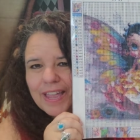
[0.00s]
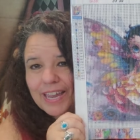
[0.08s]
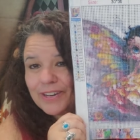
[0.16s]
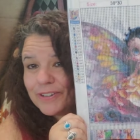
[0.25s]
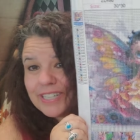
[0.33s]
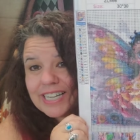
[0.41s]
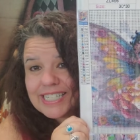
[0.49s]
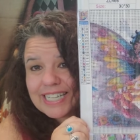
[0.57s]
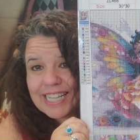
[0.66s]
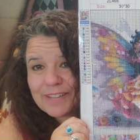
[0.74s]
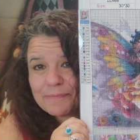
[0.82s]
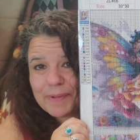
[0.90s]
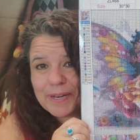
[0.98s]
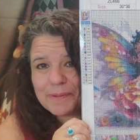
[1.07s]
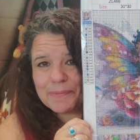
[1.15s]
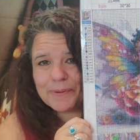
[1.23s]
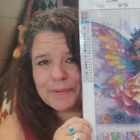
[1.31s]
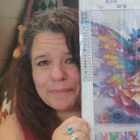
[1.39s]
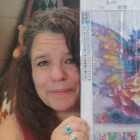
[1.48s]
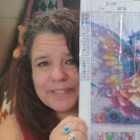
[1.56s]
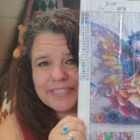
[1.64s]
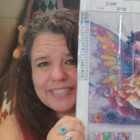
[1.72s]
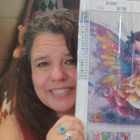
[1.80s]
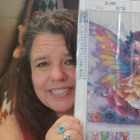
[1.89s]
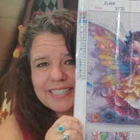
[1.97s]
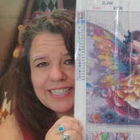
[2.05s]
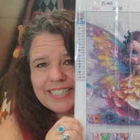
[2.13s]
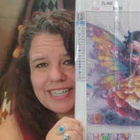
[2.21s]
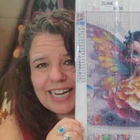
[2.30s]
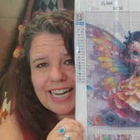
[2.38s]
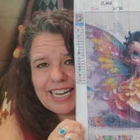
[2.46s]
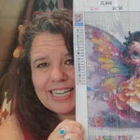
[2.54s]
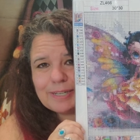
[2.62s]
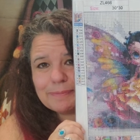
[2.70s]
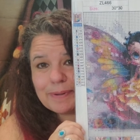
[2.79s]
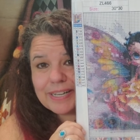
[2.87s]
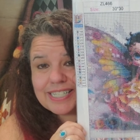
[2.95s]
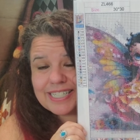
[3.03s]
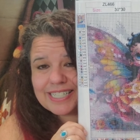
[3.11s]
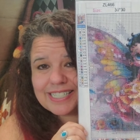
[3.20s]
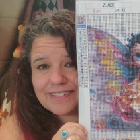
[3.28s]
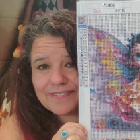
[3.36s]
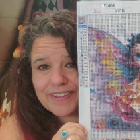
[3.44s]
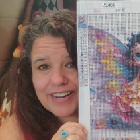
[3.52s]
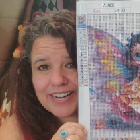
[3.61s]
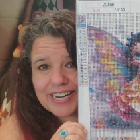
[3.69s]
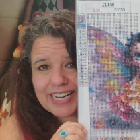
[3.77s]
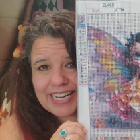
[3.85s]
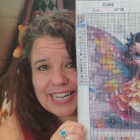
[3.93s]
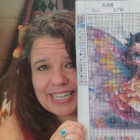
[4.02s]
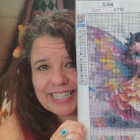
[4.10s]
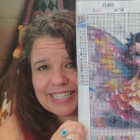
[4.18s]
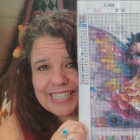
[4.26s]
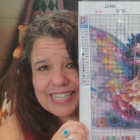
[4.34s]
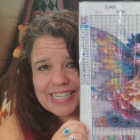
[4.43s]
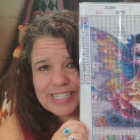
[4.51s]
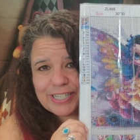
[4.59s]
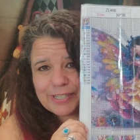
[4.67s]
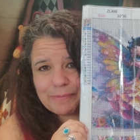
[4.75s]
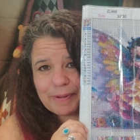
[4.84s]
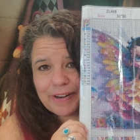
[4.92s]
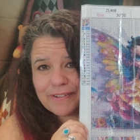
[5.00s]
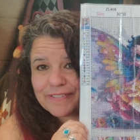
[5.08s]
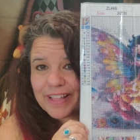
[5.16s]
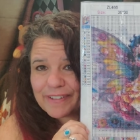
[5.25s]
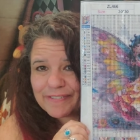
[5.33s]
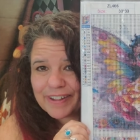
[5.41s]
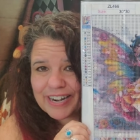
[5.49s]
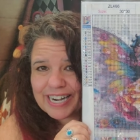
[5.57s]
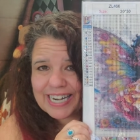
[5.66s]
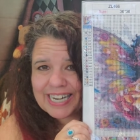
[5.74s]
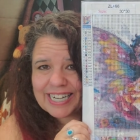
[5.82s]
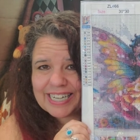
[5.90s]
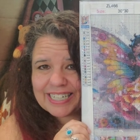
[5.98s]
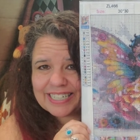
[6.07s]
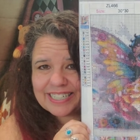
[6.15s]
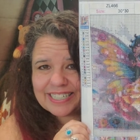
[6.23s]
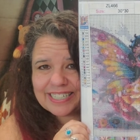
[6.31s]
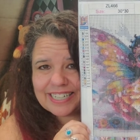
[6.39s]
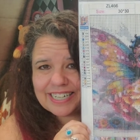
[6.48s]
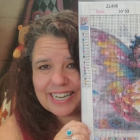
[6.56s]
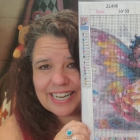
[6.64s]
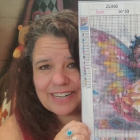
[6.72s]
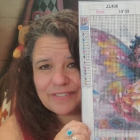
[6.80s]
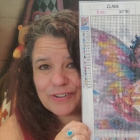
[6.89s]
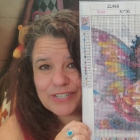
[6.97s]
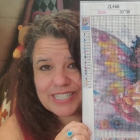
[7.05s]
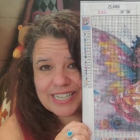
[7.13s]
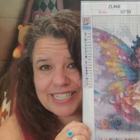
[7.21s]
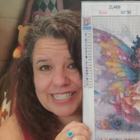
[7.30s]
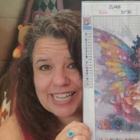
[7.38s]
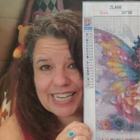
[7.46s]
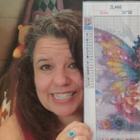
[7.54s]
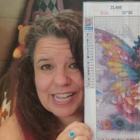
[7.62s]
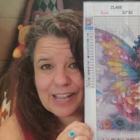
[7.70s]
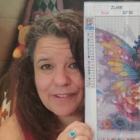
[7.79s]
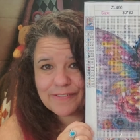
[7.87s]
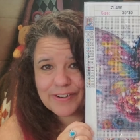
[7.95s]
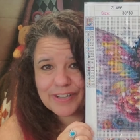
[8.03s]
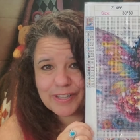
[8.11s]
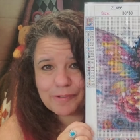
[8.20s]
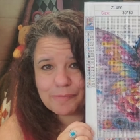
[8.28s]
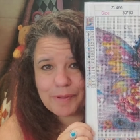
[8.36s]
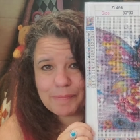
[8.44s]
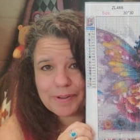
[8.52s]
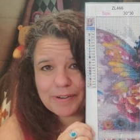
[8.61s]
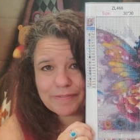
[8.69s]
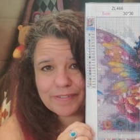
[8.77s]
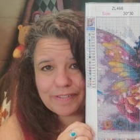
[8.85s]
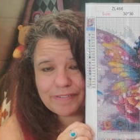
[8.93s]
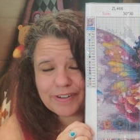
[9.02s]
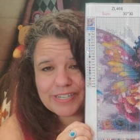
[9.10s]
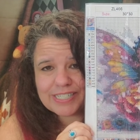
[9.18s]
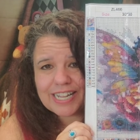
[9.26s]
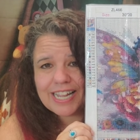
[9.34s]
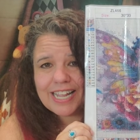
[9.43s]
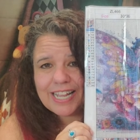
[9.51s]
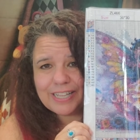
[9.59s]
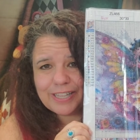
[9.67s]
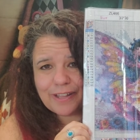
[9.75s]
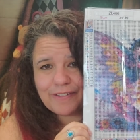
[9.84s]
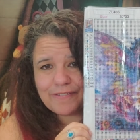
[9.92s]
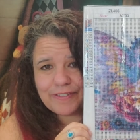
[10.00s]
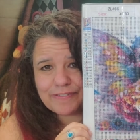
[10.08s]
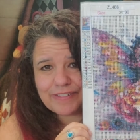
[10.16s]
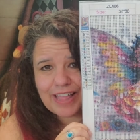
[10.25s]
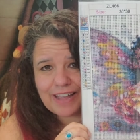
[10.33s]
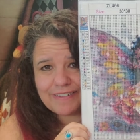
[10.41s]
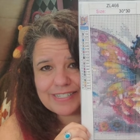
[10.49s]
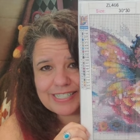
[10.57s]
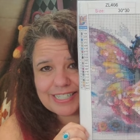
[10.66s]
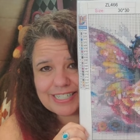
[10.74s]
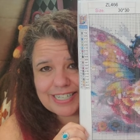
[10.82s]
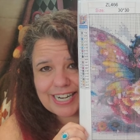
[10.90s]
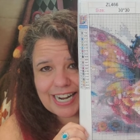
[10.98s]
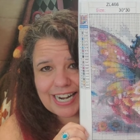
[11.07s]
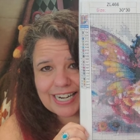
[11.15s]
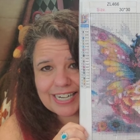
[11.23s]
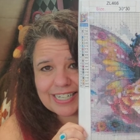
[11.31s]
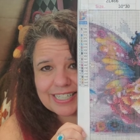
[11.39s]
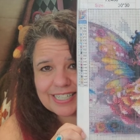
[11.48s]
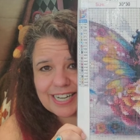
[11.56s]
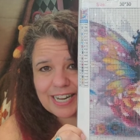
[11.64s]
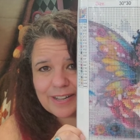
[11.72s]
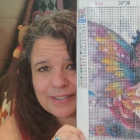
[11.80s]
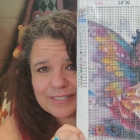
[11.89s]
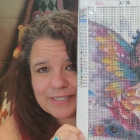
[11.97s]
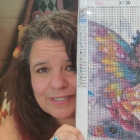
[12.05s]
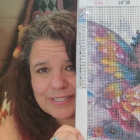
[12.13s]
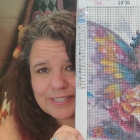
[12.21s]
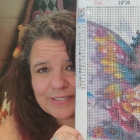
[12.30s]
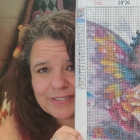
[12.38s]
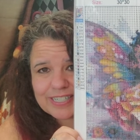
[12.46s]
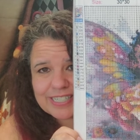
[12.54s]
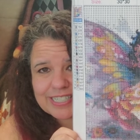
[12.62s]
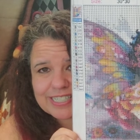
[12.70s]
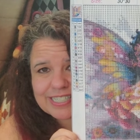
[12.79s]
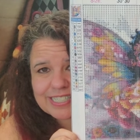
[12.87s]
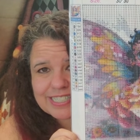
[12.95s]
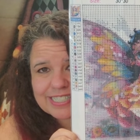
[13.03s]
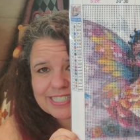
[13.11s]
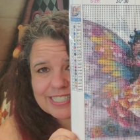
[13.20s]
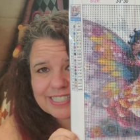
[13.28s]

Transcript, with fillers: And who doesn't love Betty Boop? Right? But she's a fairy. She's a butterfly fairy. And of course I just had to have her. I love my butterfly fairies. Love the flowers in her hair. Absolutely gorgeous.